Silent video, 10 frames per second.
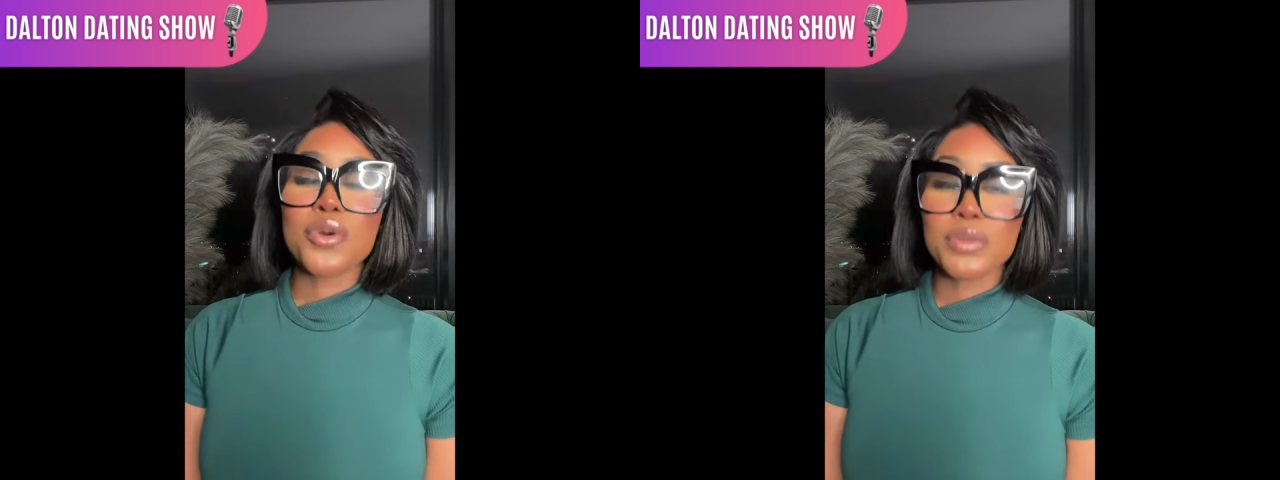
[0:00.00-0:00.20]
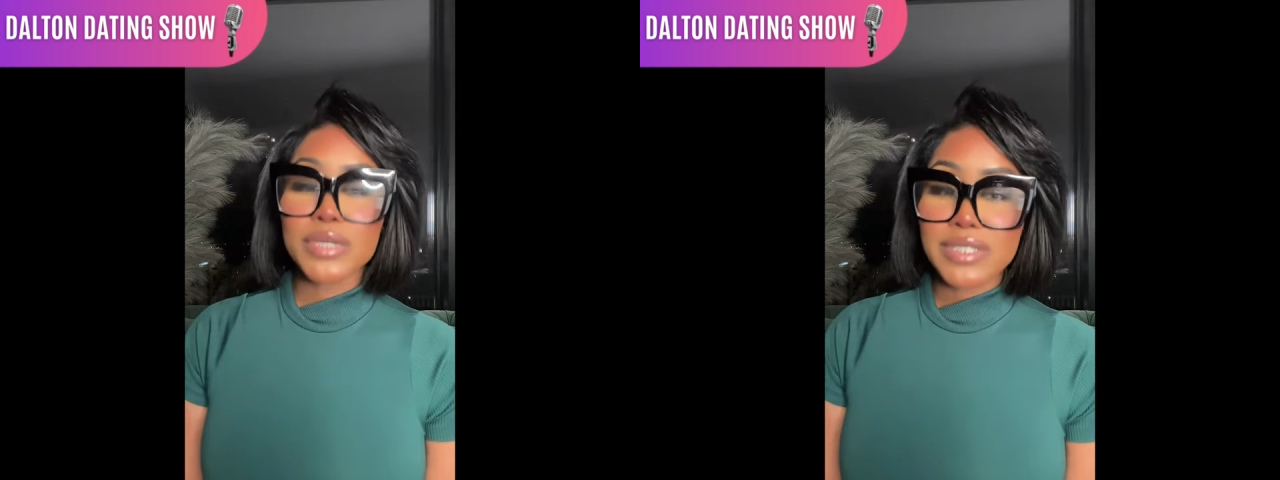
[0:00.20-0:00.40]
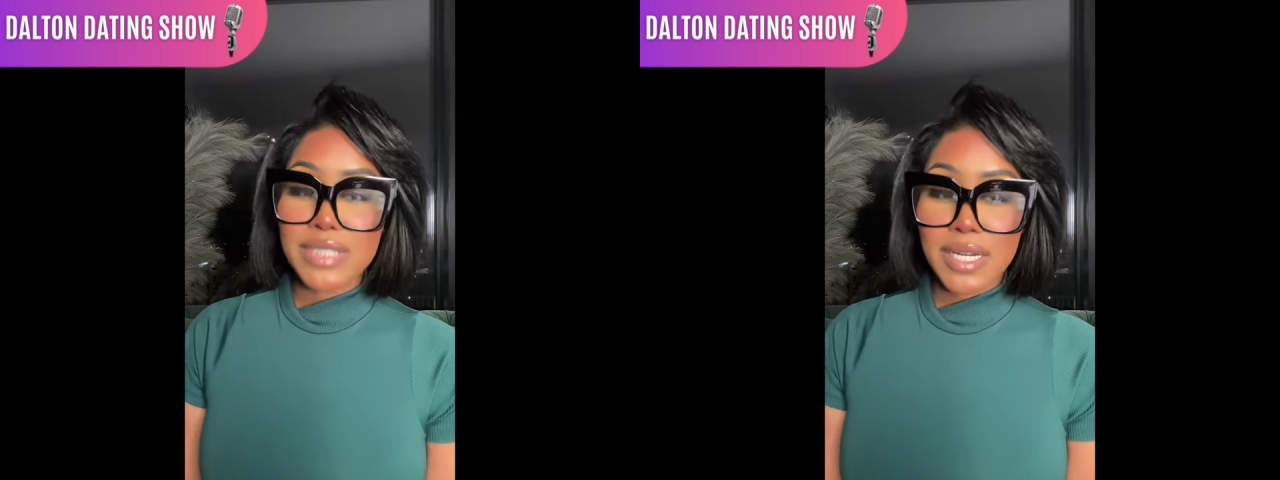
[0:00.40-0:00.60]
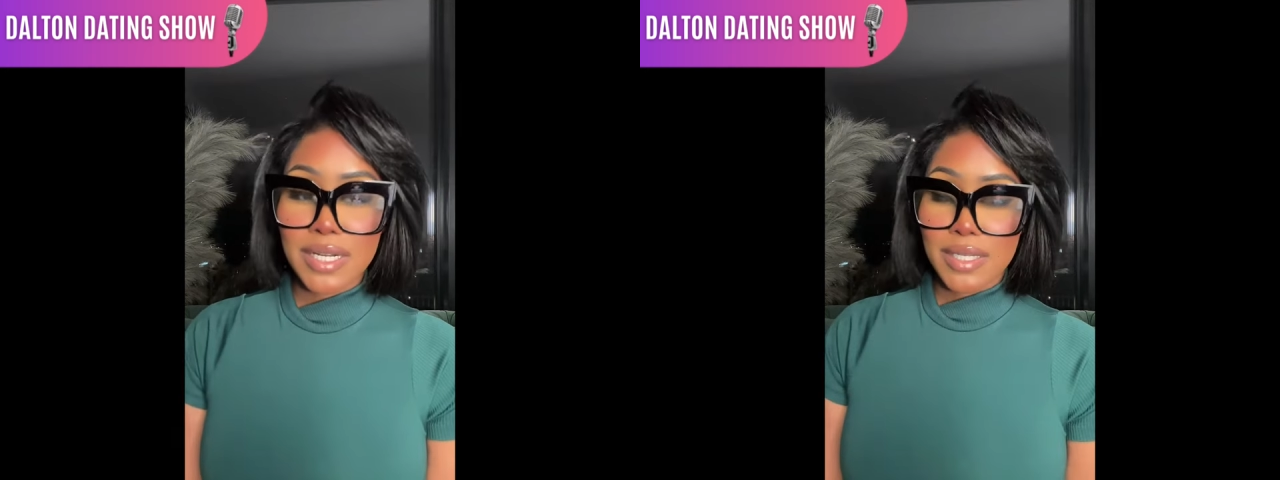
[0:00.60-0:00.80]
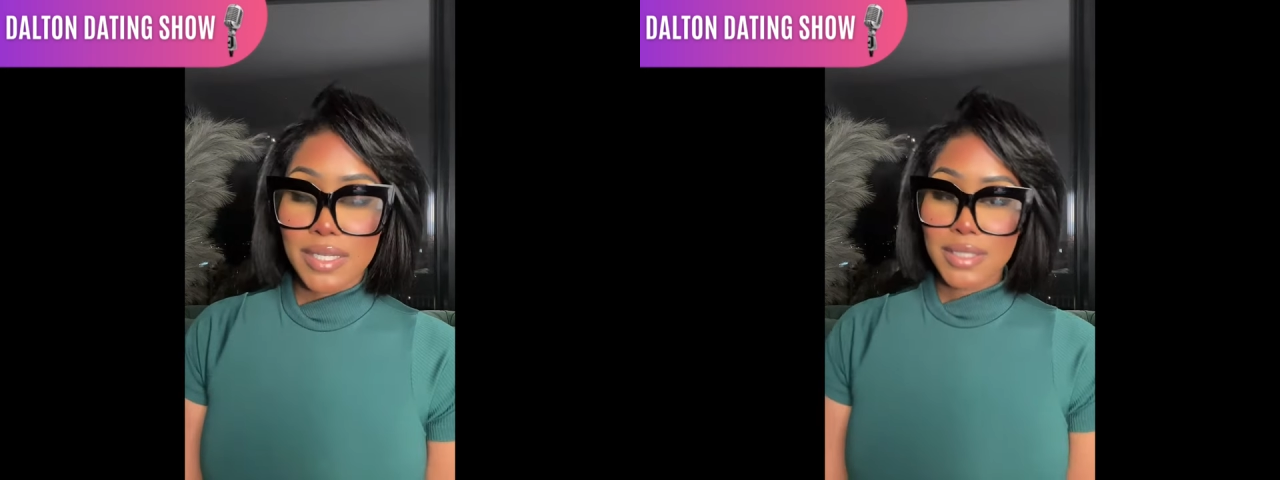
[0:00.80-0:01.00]
with
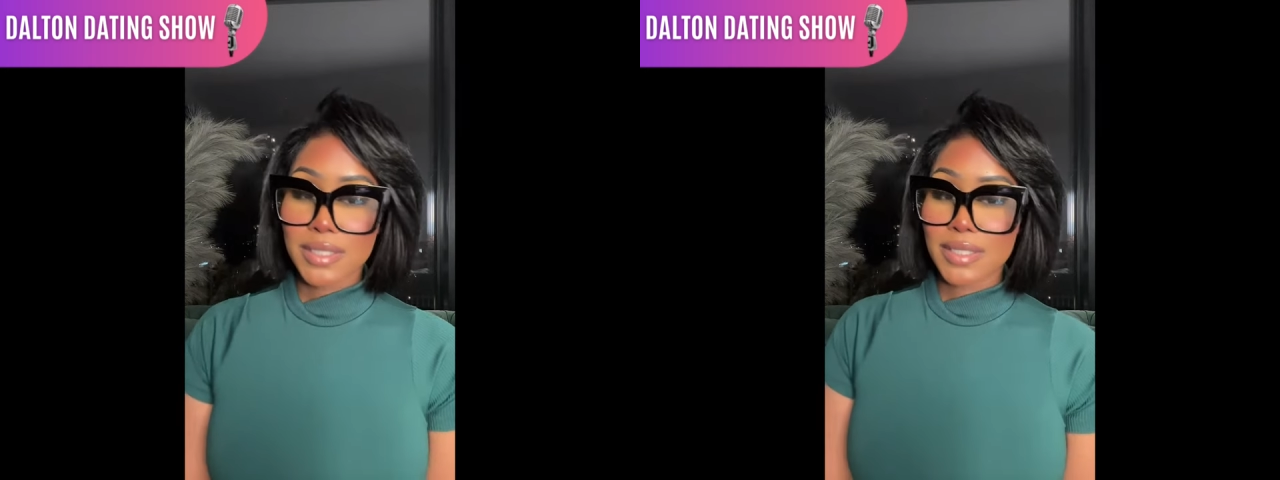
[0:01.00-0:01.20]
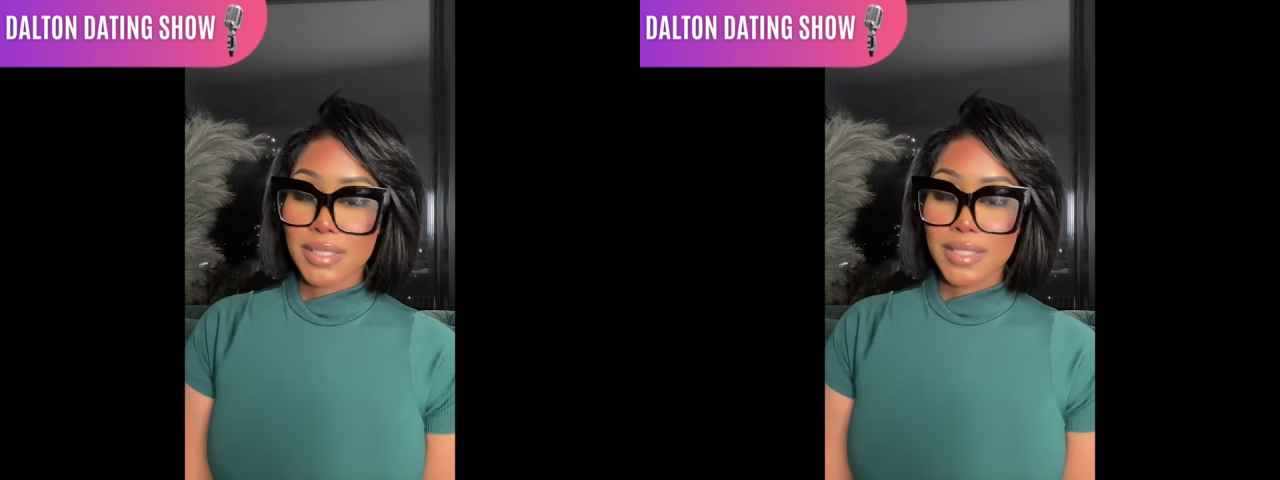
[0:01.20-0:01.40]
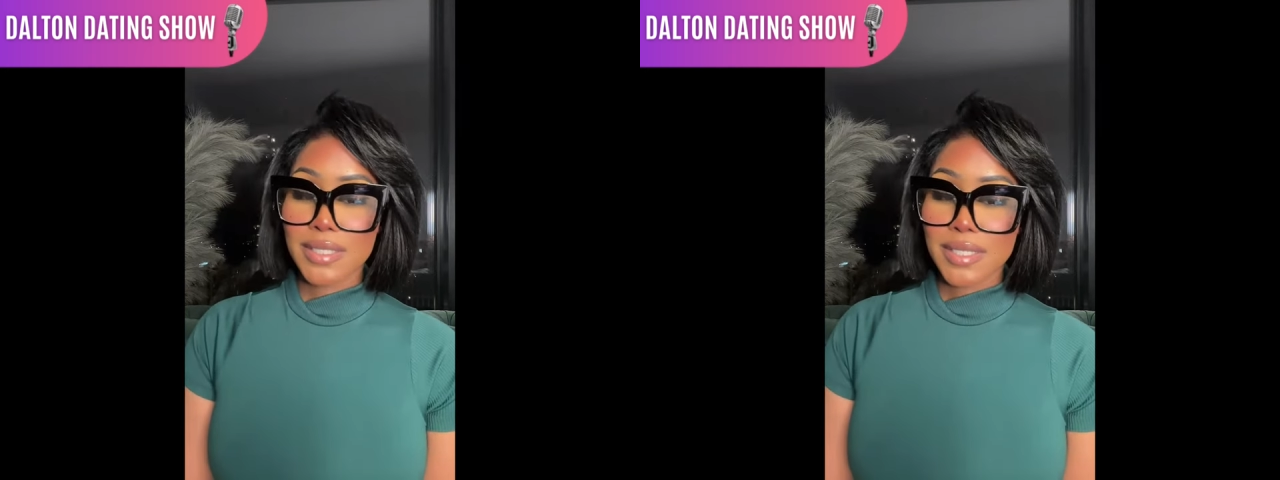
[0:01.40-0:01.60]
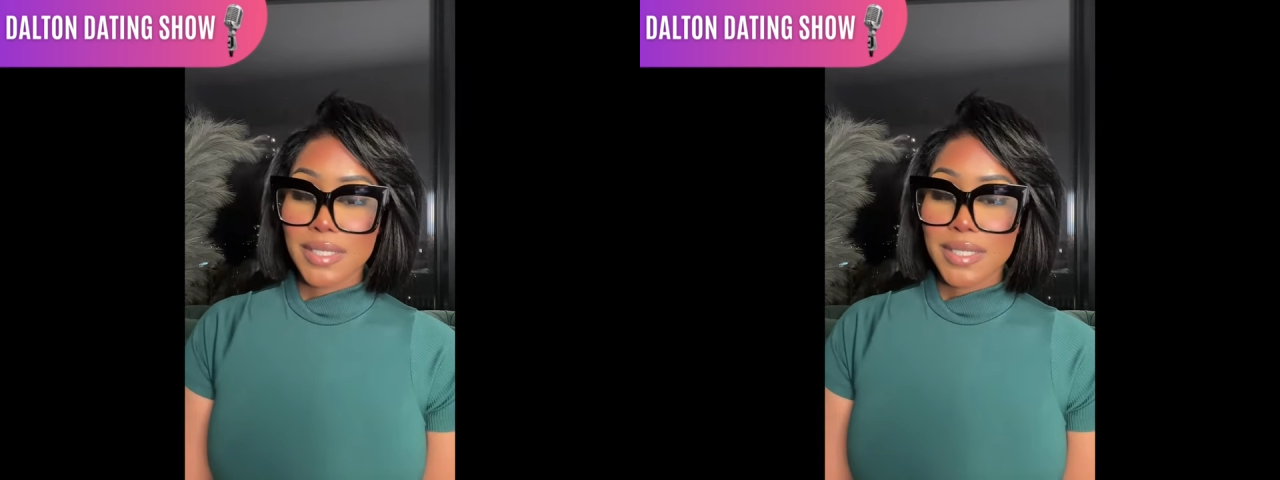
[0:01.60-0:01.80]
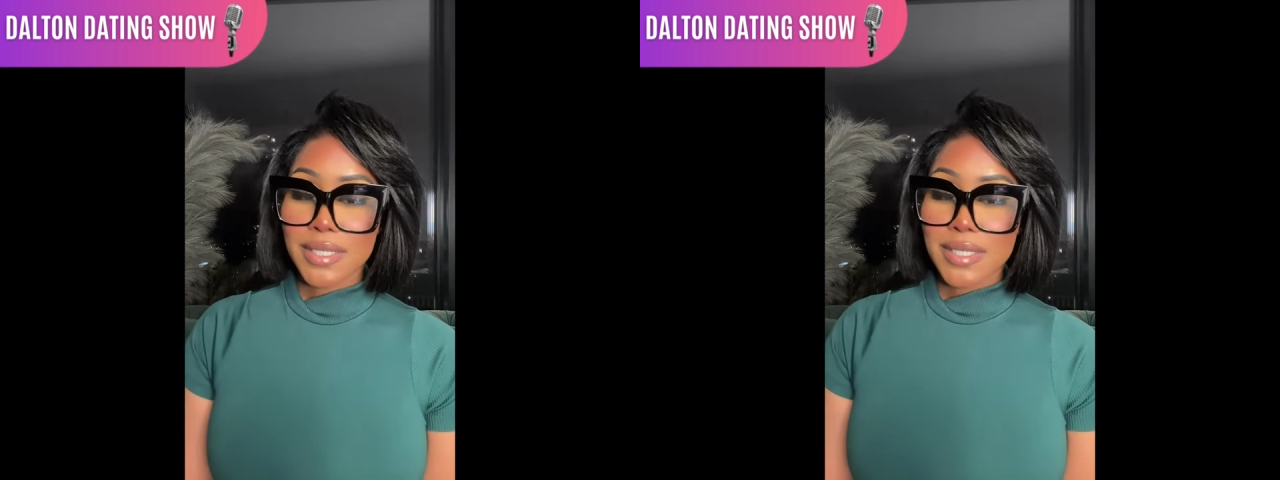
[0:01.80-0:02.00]
Jella.
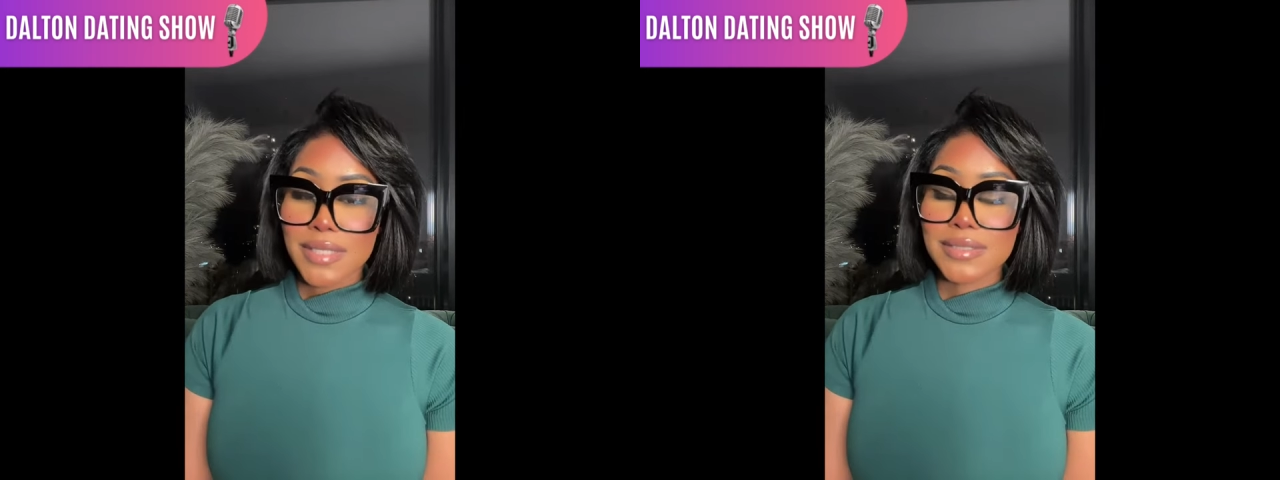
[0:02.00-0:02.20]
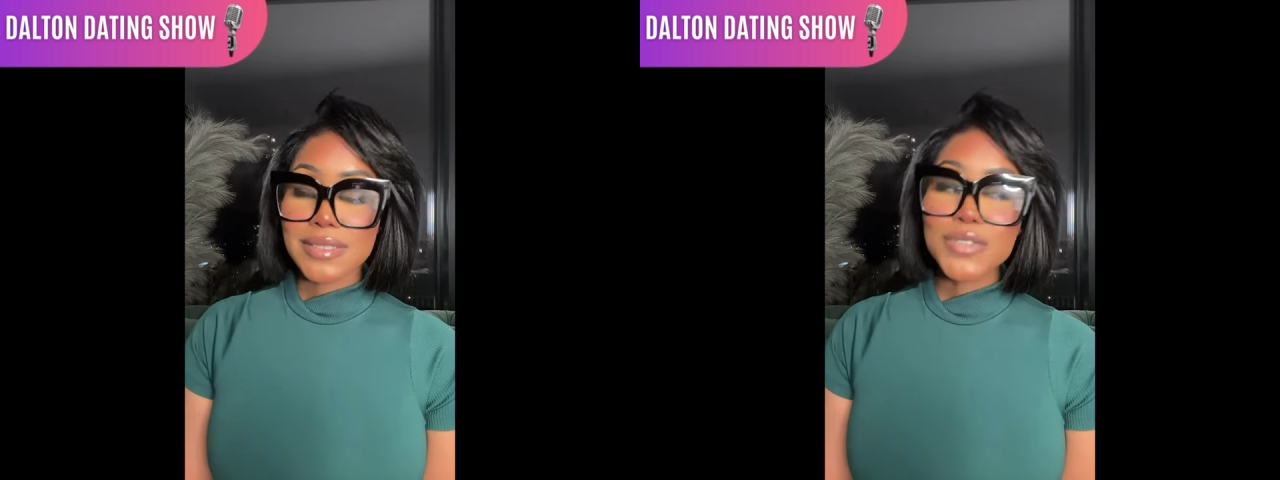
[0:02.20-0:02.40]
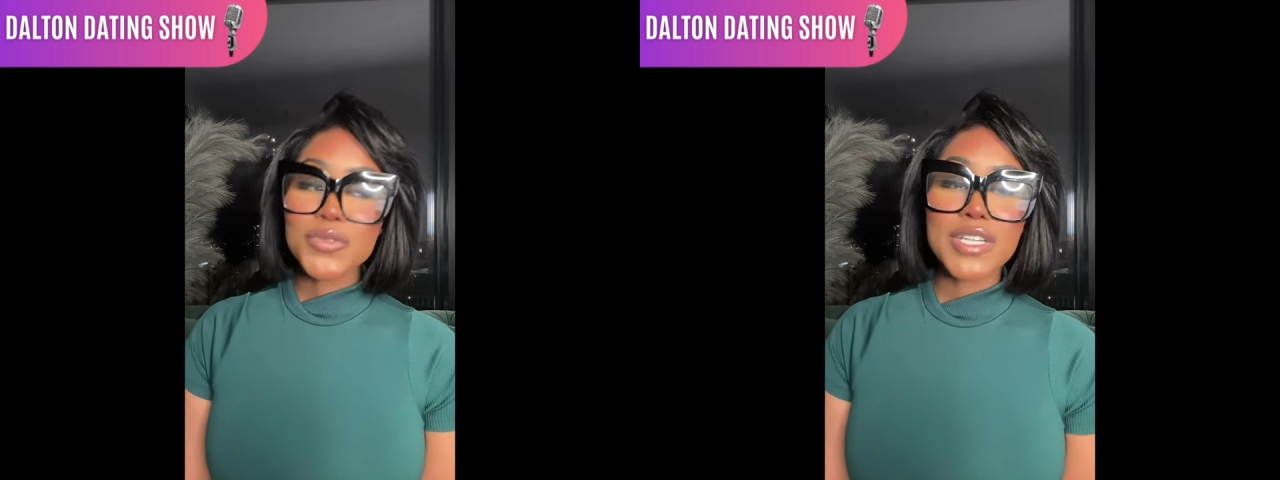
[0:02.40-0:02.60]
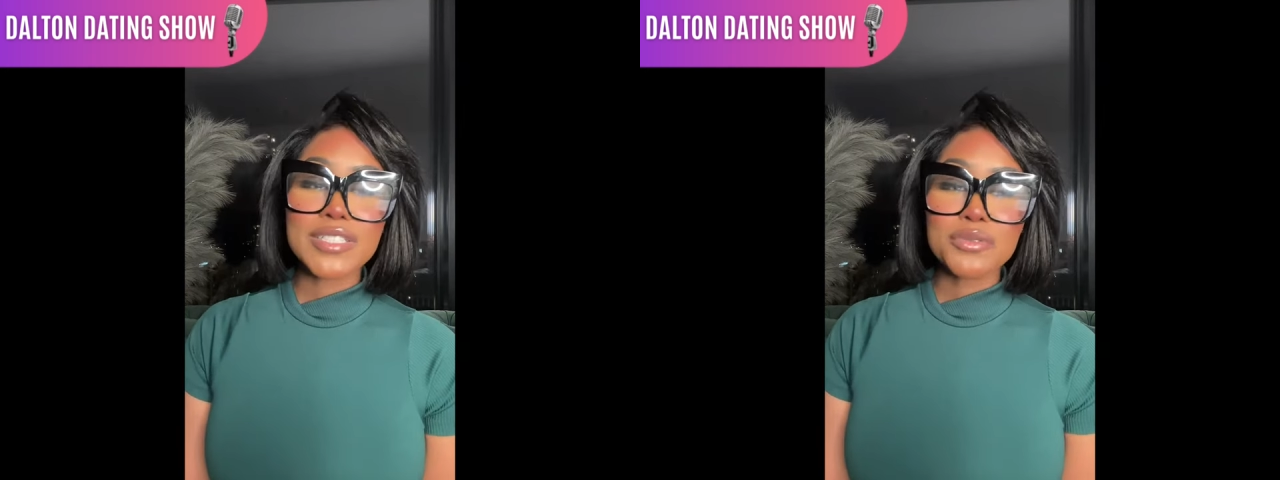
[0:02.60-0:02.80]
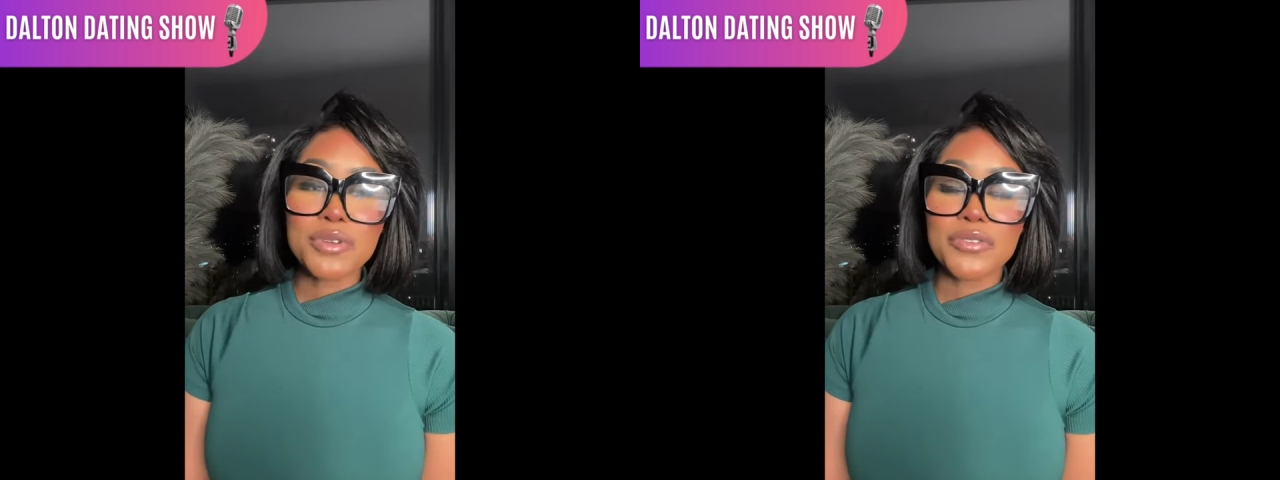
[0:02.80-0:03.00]
Just for,
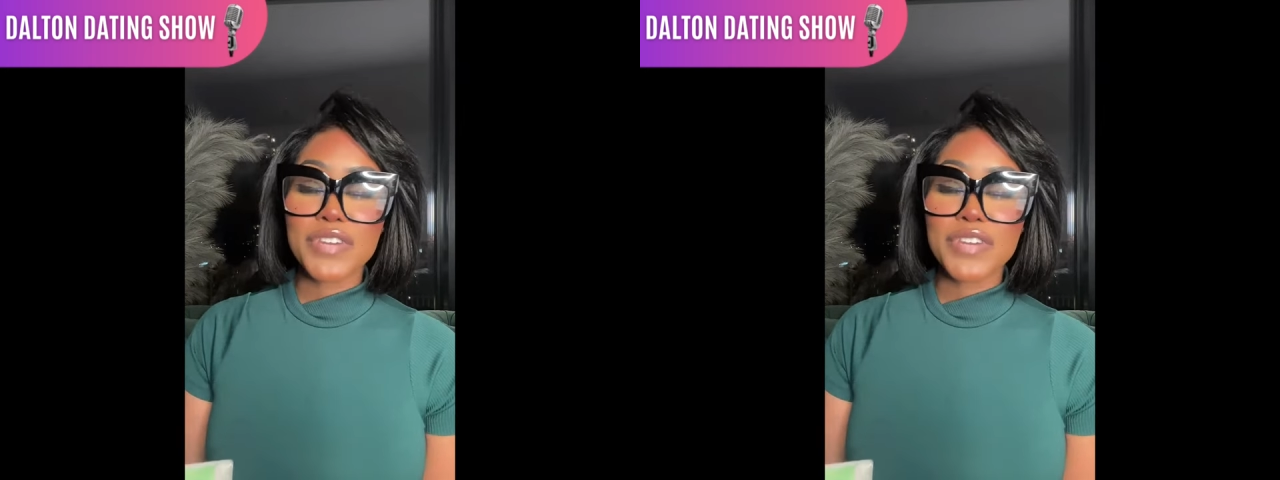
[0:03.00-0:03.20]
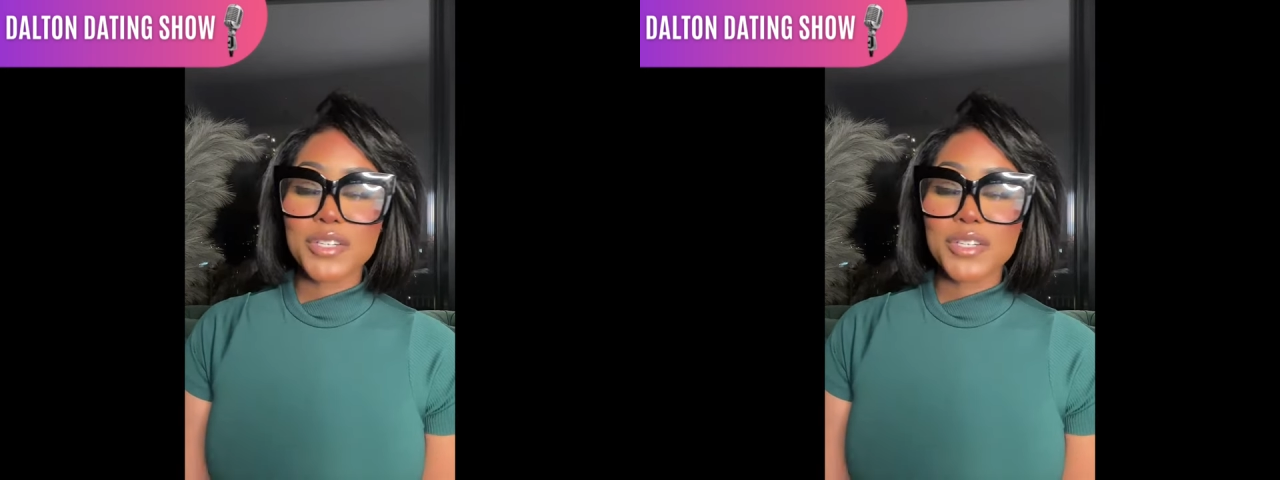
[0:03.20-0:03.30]
for a little